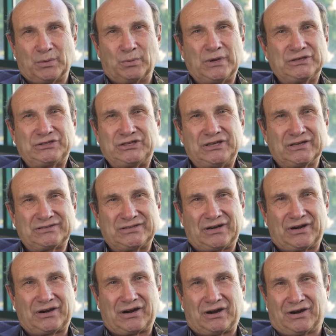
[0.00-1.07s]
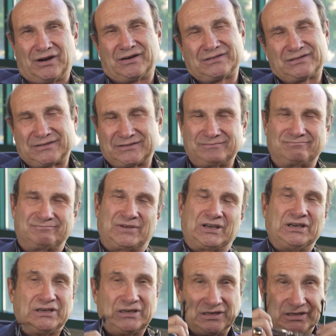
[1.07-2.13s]
the windshields in our cars,
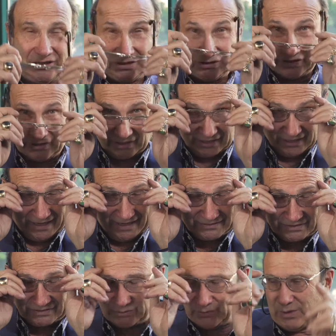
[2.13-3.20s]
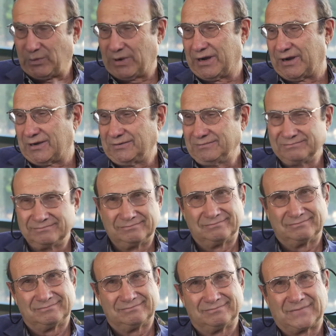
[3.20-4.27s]
to the glasses we wear,
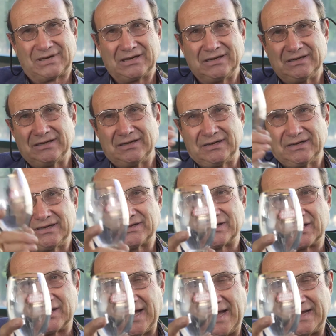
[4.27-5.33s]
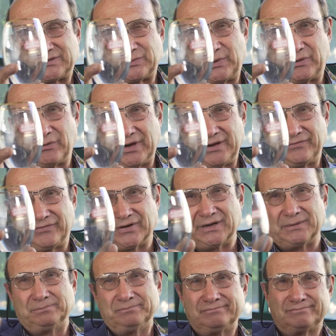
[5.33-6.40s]
the glass we drink from,